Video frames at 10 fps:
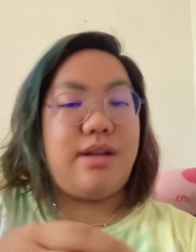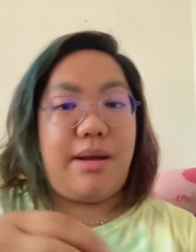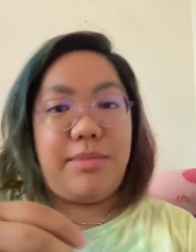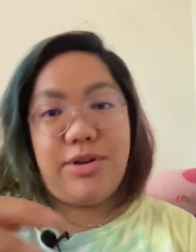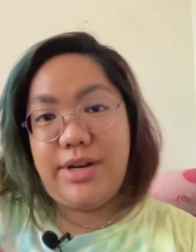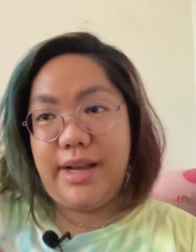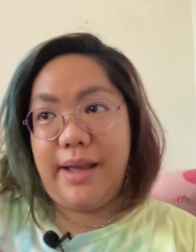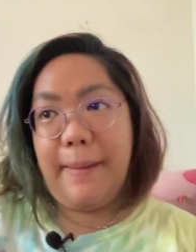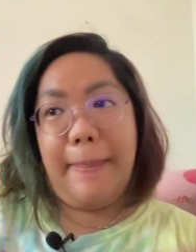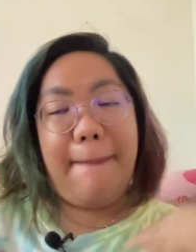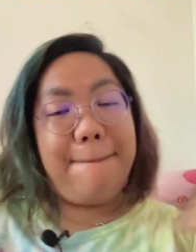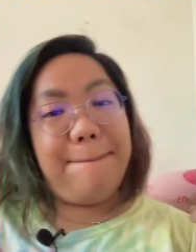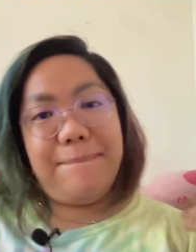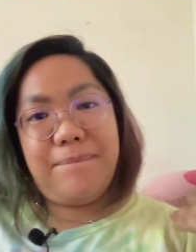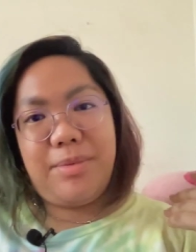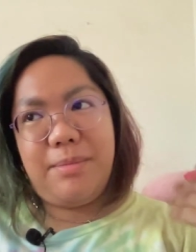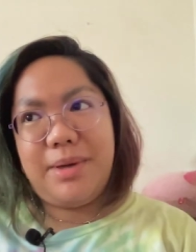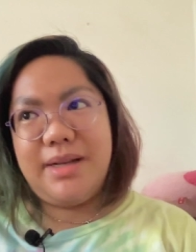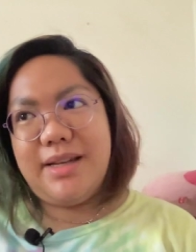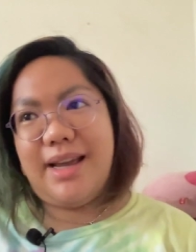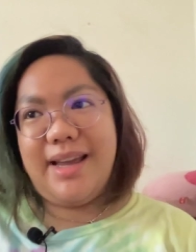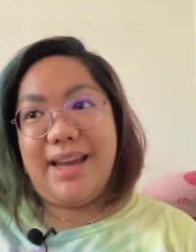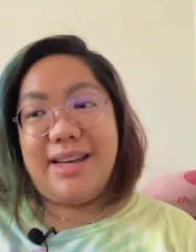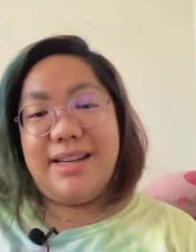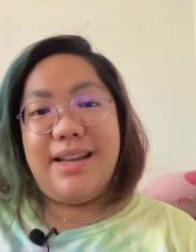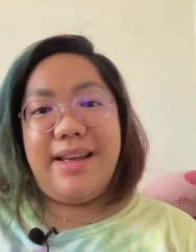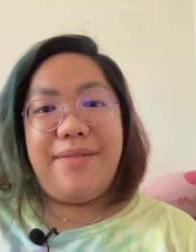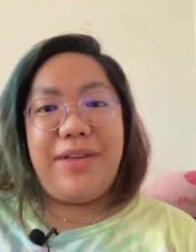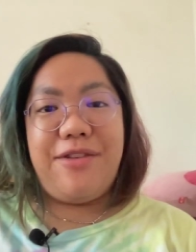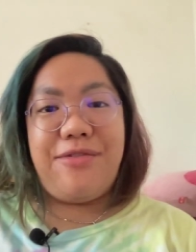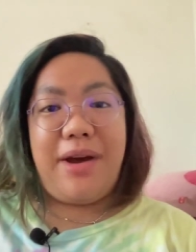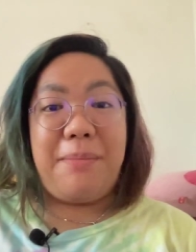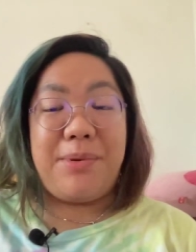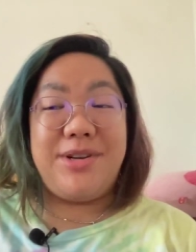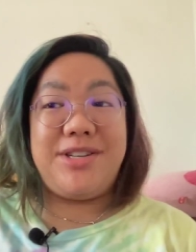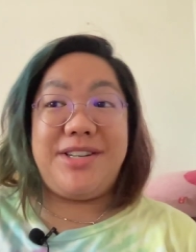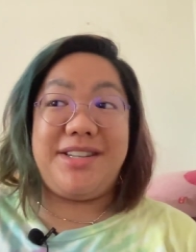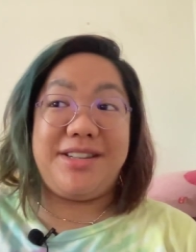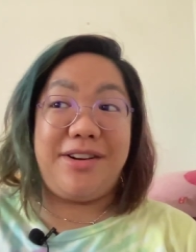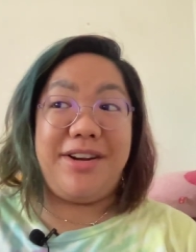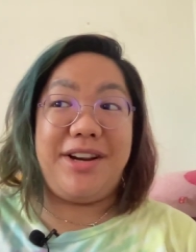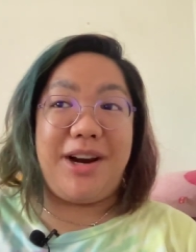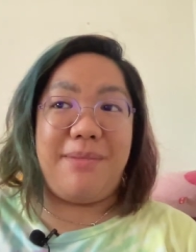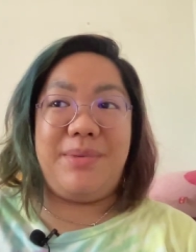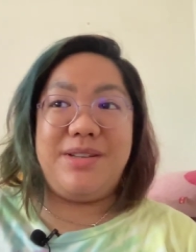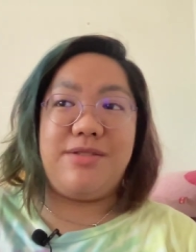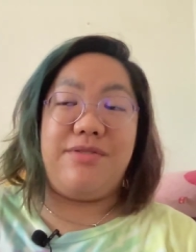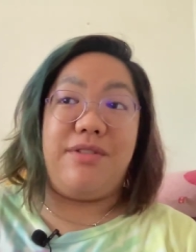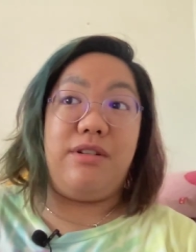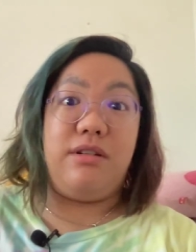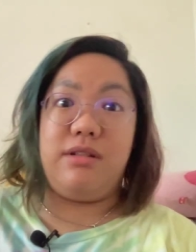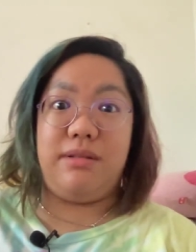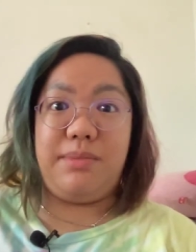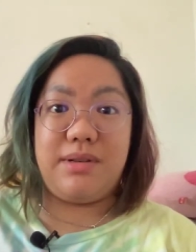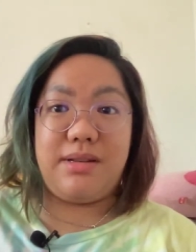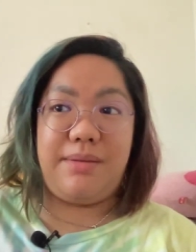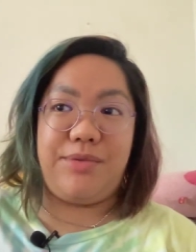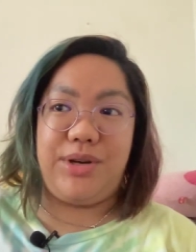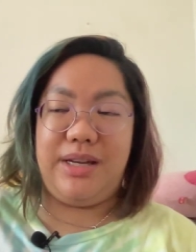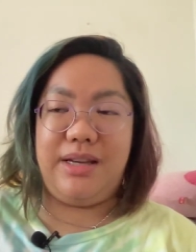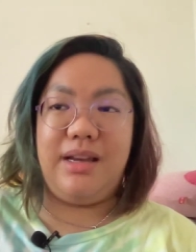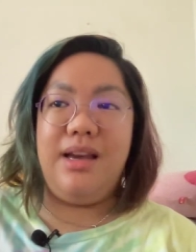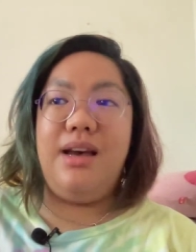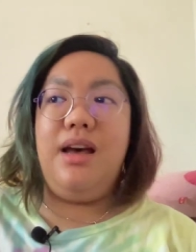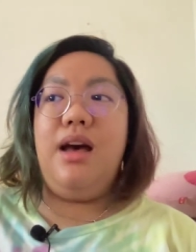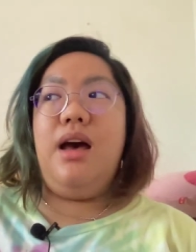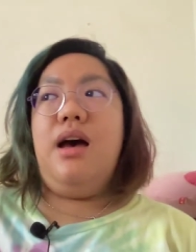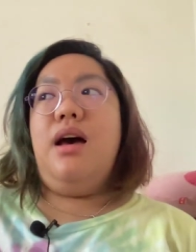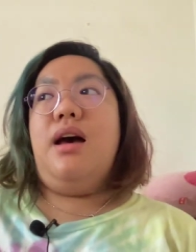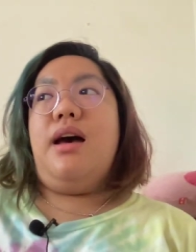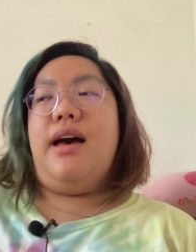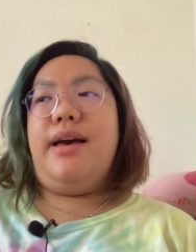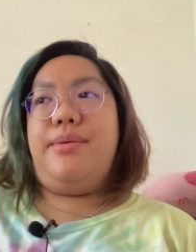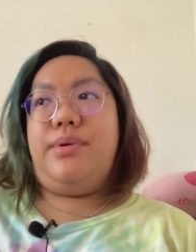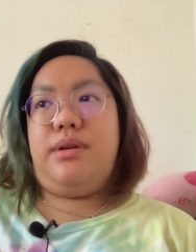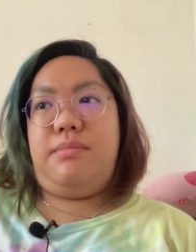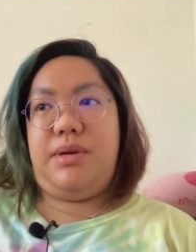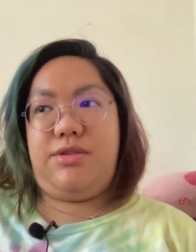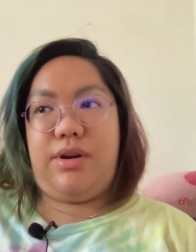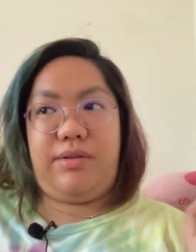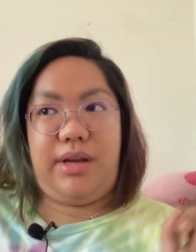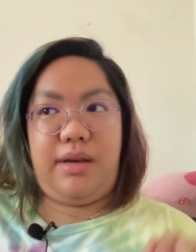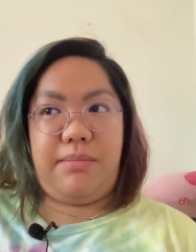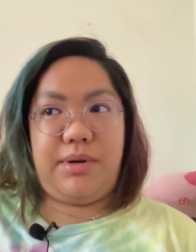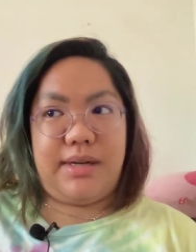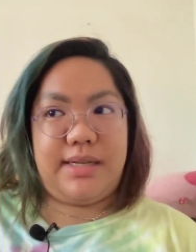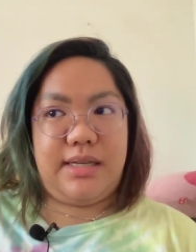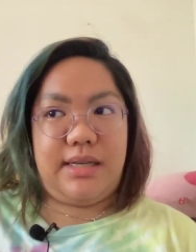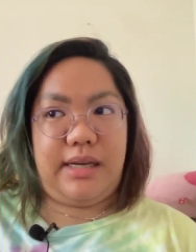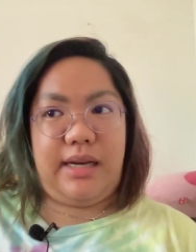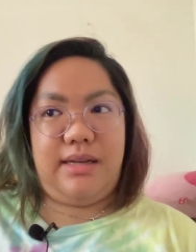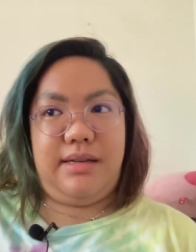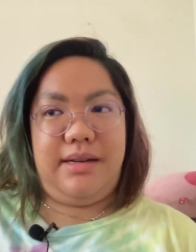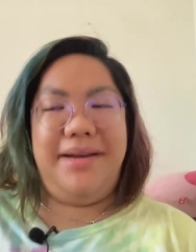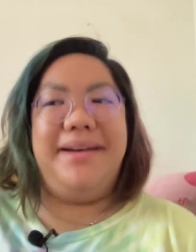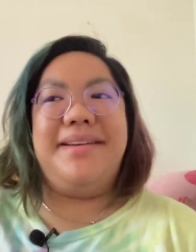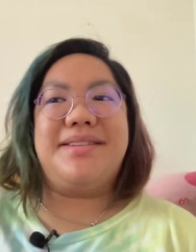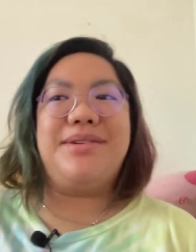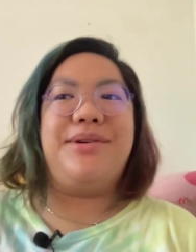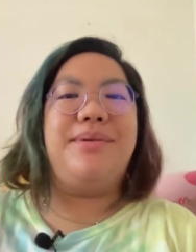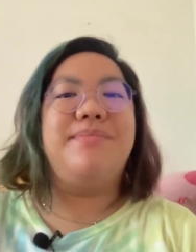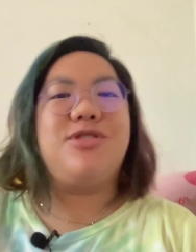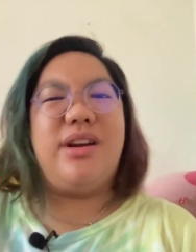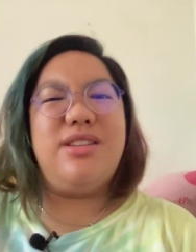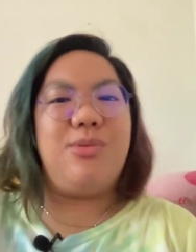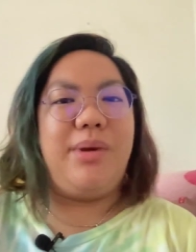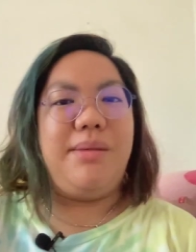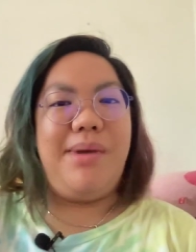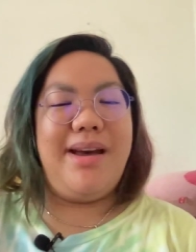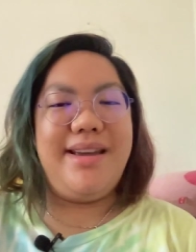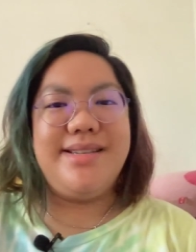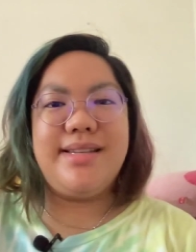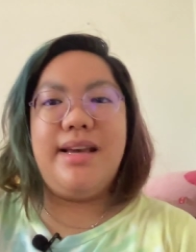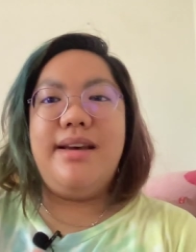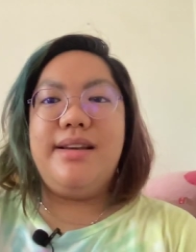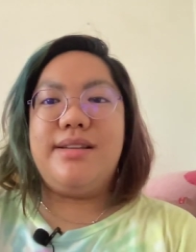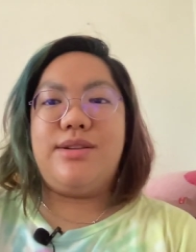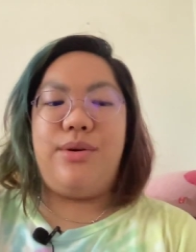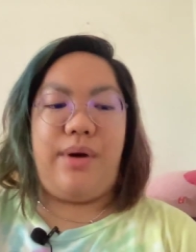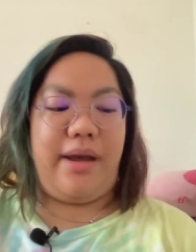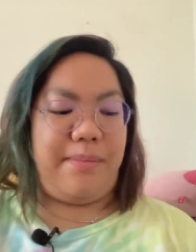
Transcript: that I'm learning. But again, if I purchased hard copies of all the books I'm reading, I would be drowning in books again. So I'm trying to minimize, so I